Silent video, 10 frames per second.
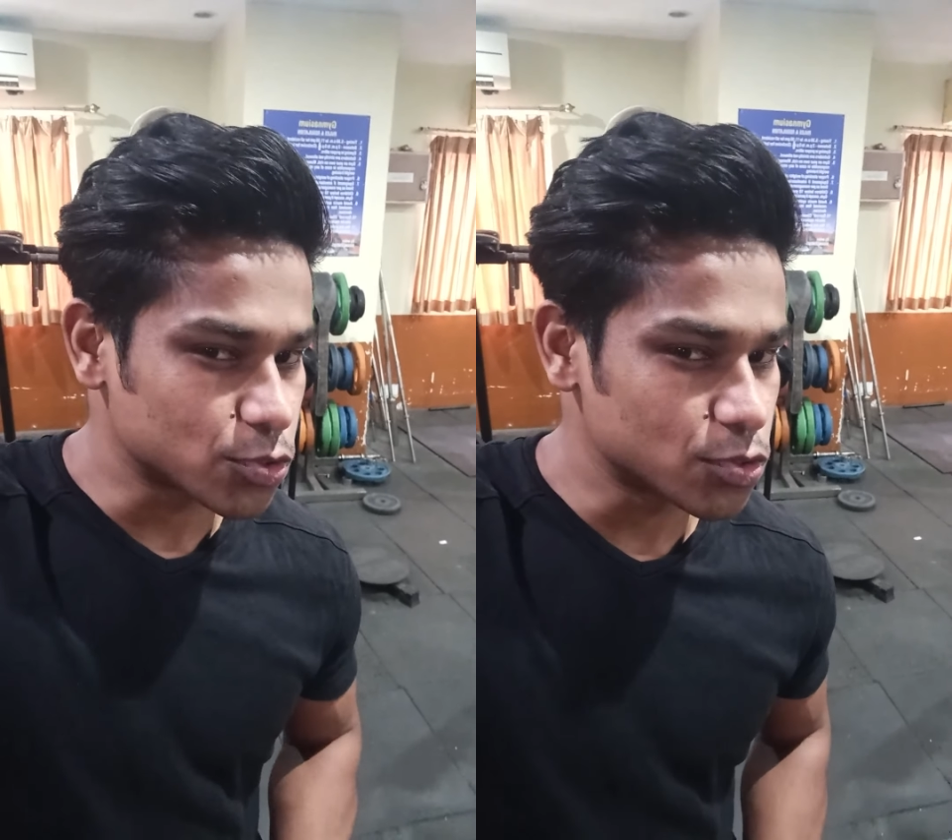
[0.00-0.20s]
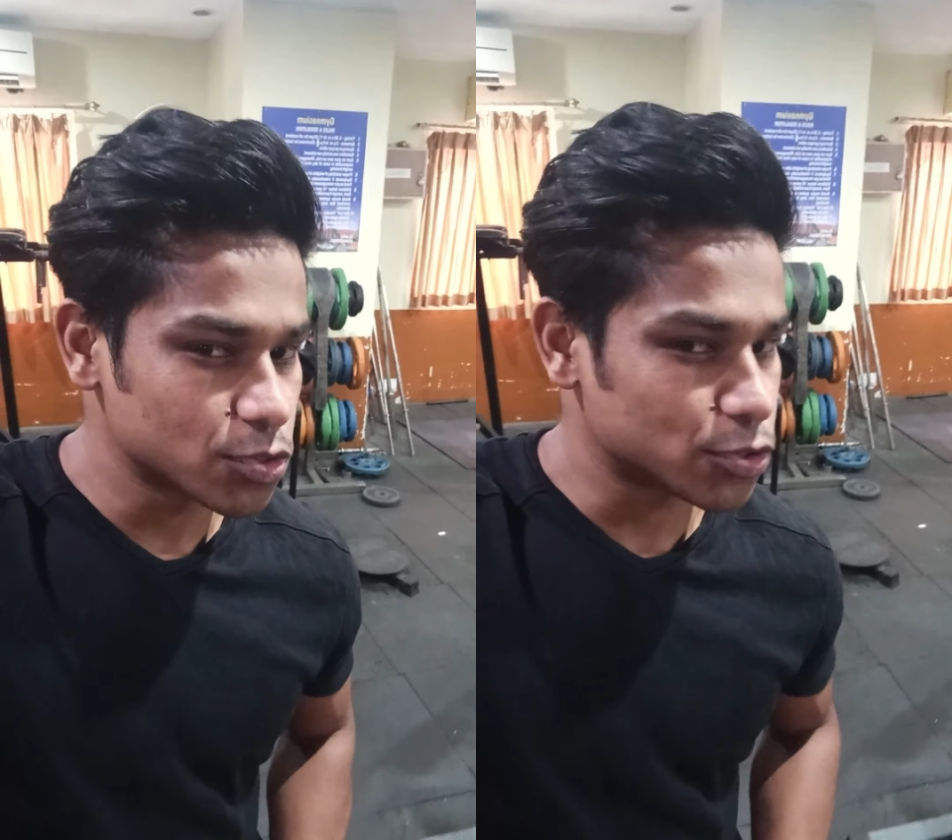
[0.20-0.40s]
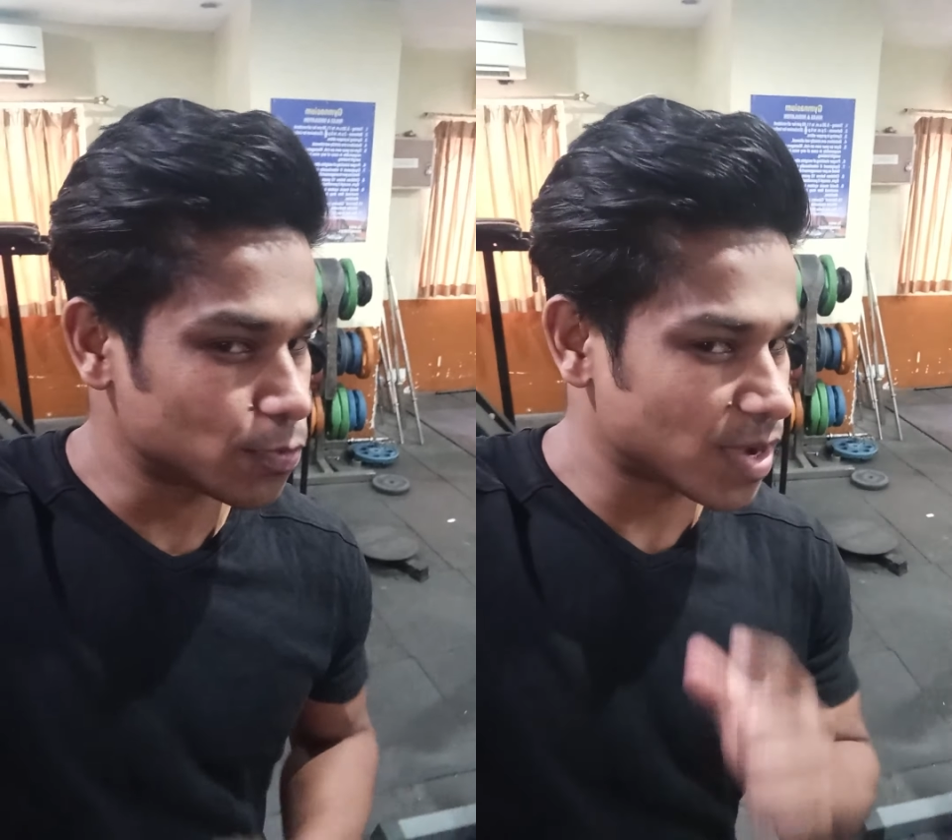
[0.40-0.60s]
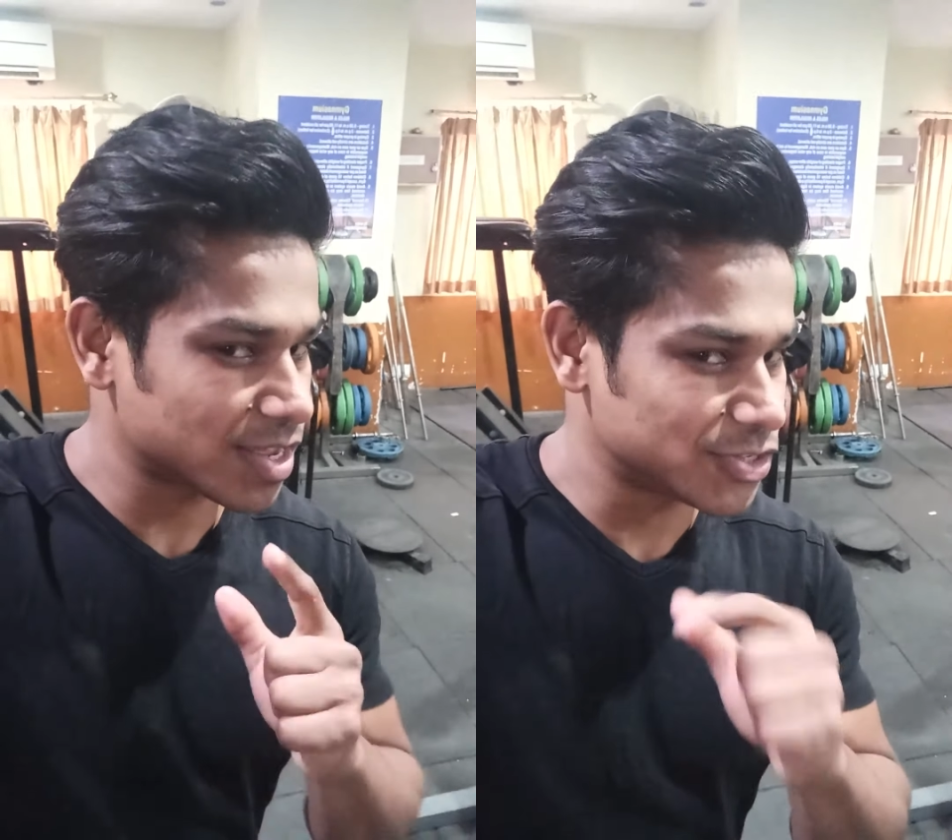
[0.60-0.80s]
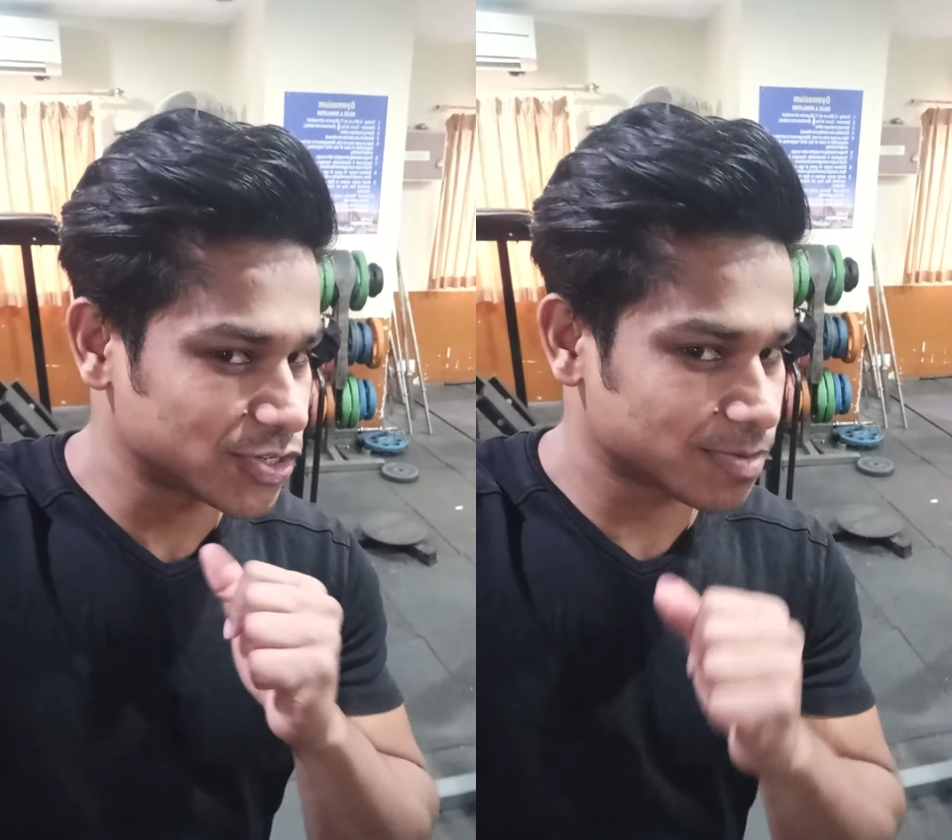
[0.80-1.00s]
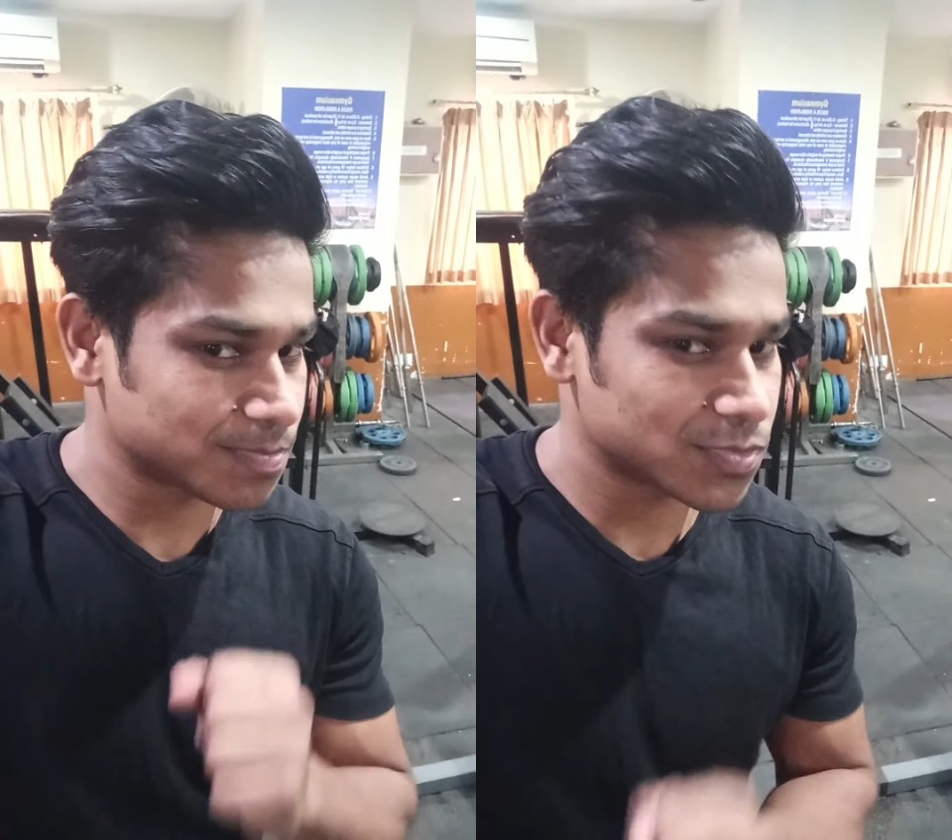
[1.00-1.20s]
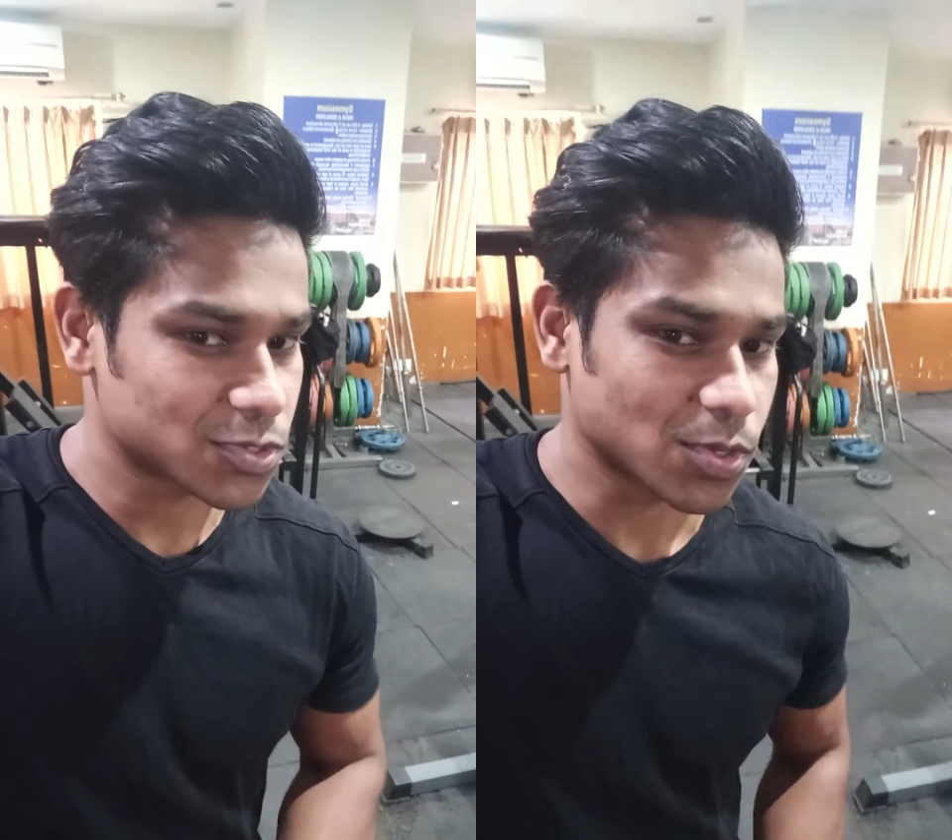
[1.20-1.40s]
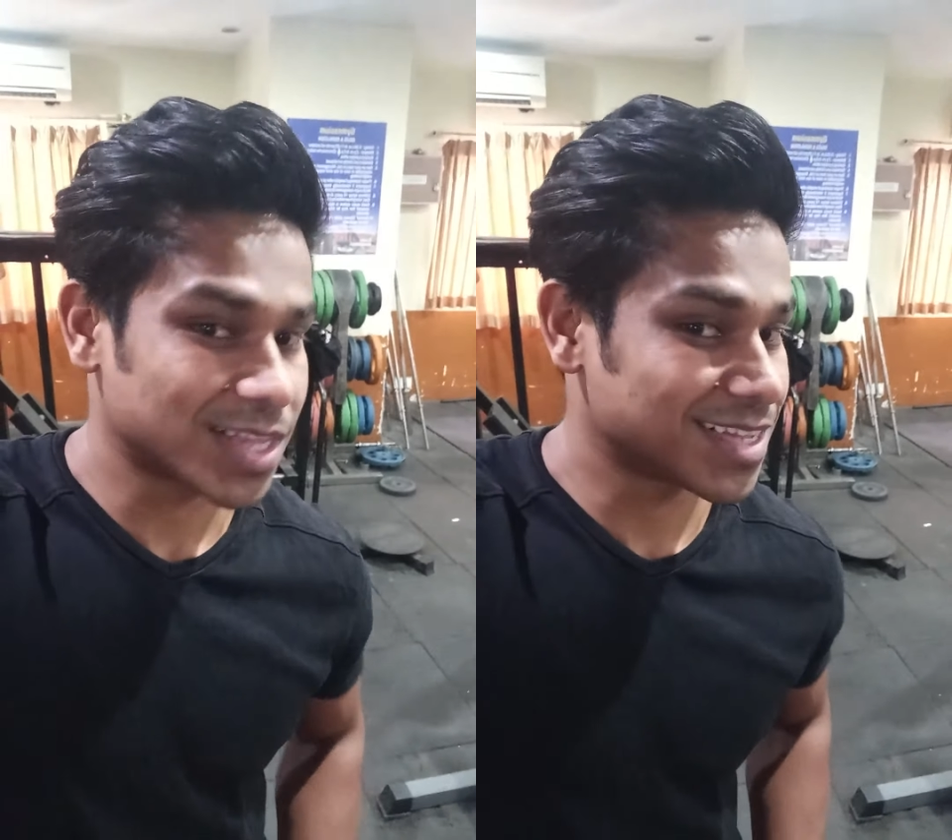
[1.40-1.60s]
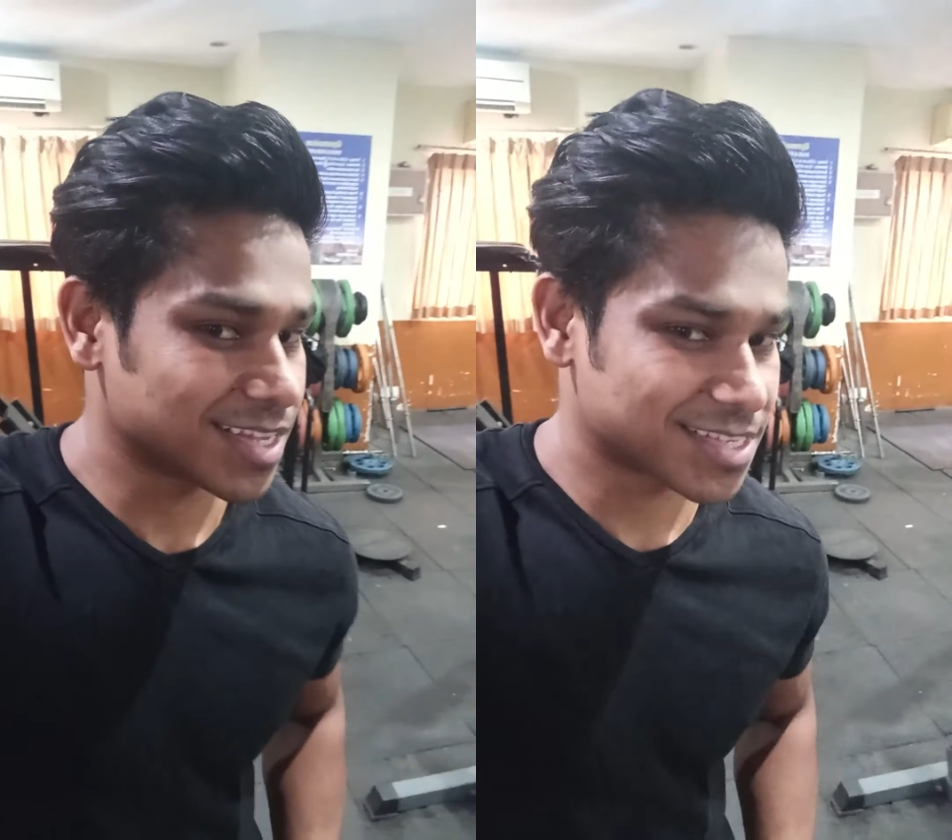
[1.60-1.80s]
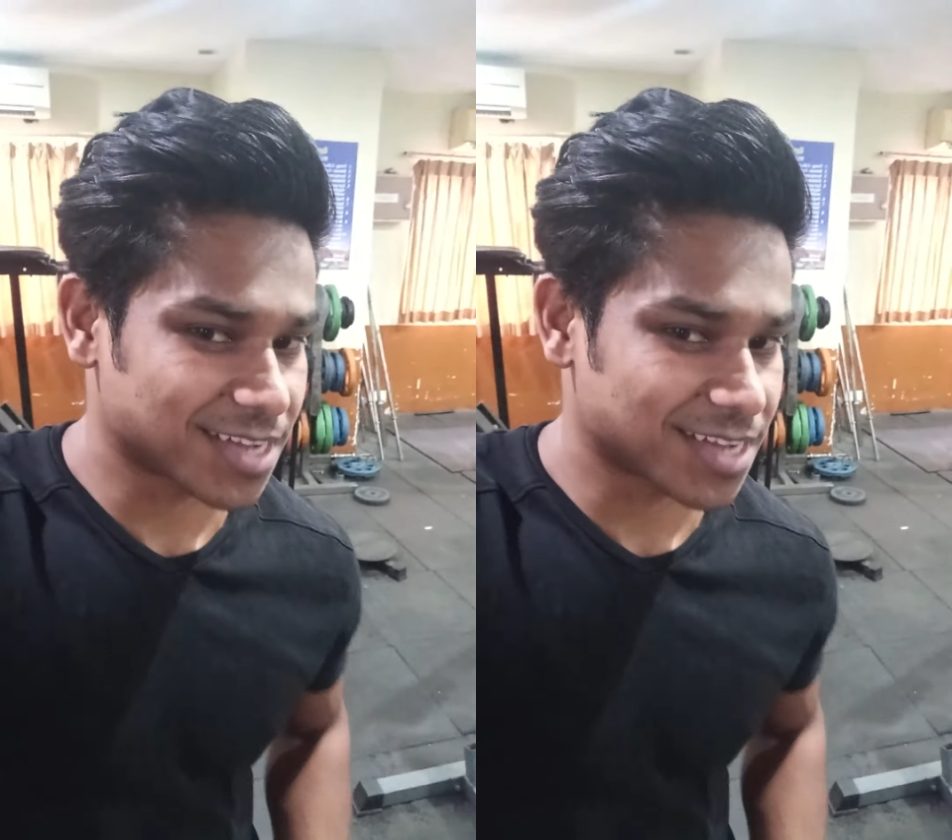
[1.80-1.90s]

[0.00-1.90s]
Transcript: tour to my gym. So let's get